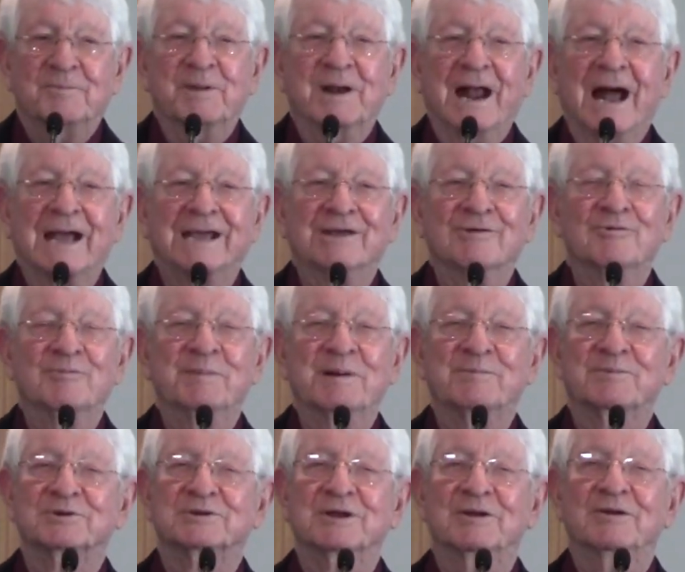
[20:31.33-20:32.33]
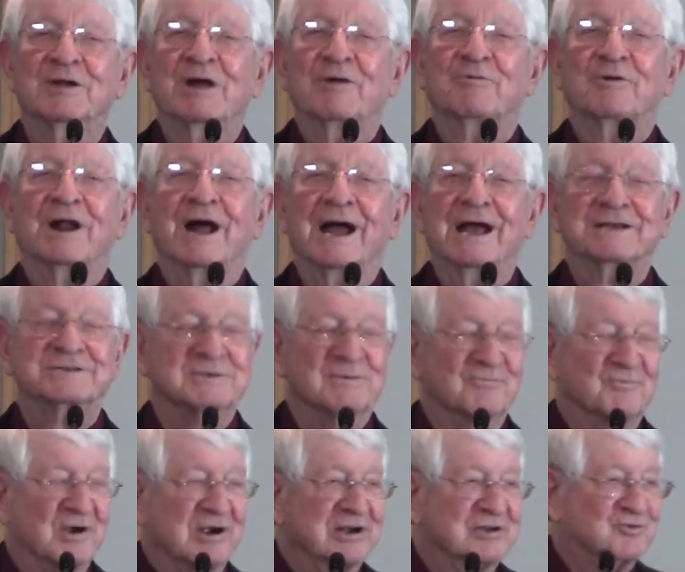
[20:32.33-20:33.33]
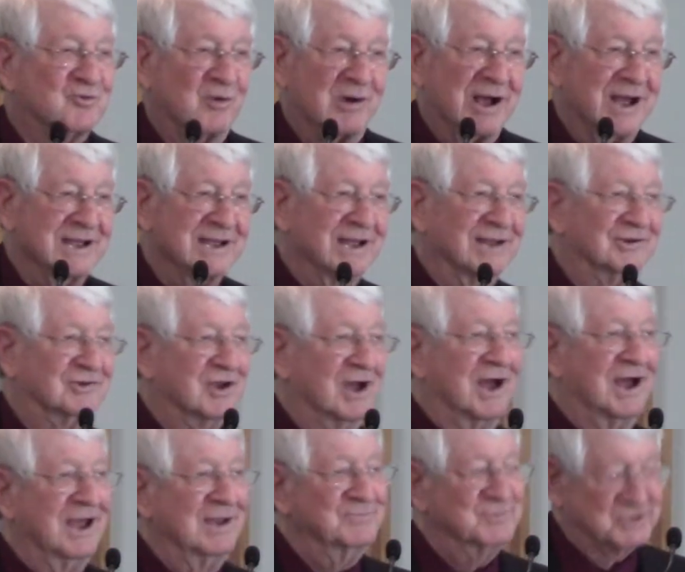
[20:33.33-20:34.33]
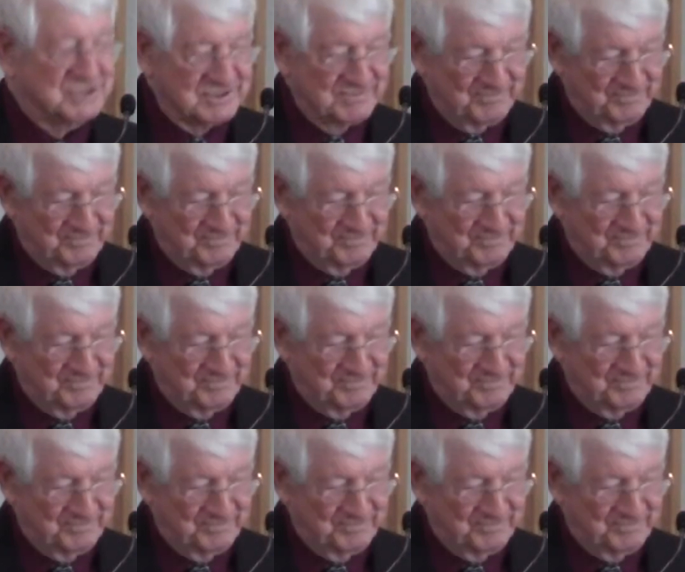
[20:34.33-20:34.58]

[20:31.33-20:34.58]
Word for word: but I can remember some, when I had some very trying times